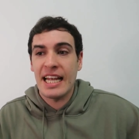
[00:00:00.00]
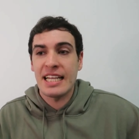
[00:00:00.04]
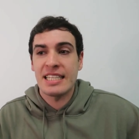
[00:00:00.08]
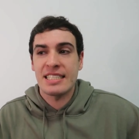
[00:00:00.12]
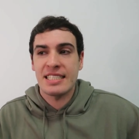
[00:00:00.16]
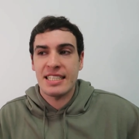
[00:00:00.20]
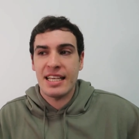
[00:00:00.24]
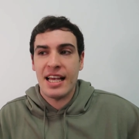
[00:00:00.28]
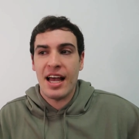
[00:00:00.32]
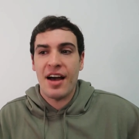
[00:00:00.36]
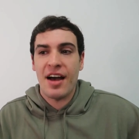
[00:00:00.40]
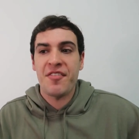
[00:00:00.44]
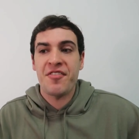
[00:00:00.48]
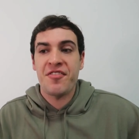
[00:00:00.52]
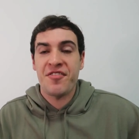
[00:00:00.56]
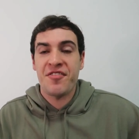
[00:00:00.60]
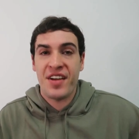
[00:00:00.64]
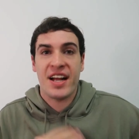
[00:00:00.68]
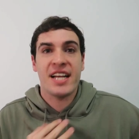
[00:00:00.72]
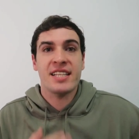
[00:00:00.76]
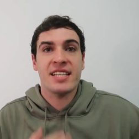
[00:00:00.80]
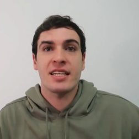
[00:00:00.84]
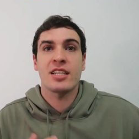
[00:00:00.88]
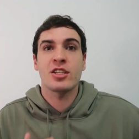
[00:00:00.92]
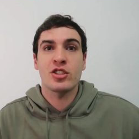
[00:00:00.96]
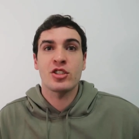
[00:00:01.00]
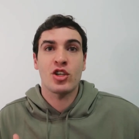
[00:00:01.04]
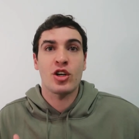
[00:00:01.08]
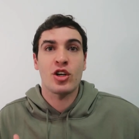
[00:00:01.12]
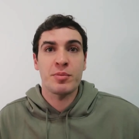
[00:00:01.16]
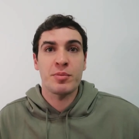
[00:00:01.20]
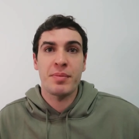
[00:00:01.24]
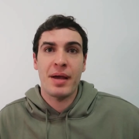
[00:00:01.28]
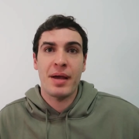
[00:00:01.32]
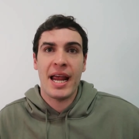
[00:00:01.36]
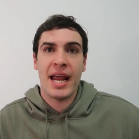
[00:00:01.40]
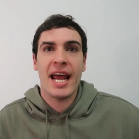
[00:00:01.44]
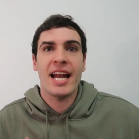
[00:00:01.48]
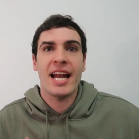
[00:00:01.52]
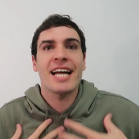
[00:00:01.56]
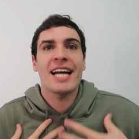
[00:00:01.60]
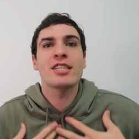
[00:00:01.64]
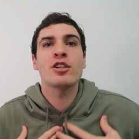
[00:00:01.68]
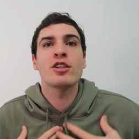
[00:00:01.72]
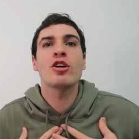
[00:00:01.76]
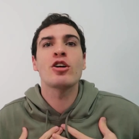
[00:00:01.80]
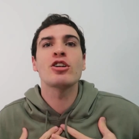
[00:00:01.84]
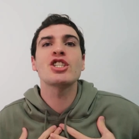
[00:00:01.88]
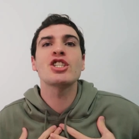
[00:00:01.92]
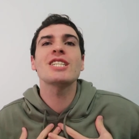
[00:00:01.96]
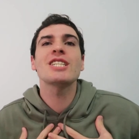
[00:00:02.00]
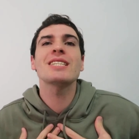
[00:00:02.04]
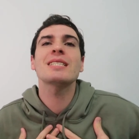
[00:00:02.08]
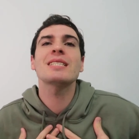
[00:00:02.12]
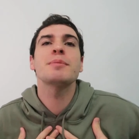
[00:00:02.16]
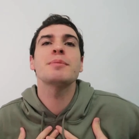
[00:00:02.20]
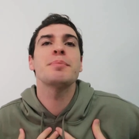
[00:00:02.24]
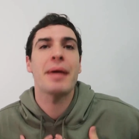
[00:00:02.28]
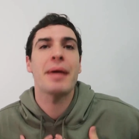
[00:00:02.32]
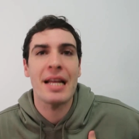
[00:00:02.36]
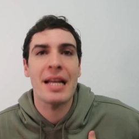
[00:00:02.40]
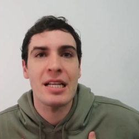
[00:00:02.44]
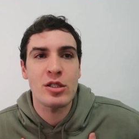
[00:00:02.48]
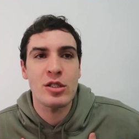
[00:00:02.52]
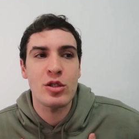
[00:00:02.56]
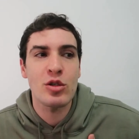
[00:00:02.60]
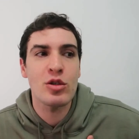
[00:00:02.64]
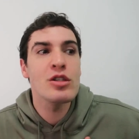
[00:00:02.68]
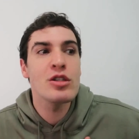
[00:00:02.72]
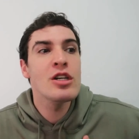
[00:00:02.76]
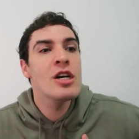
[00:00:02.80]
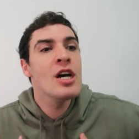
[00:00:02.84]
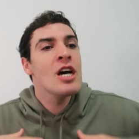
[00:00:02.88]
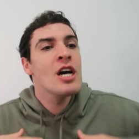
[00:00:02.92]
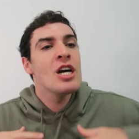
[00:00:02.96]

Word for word: it's affecting John B. And I know she doesn't mean to.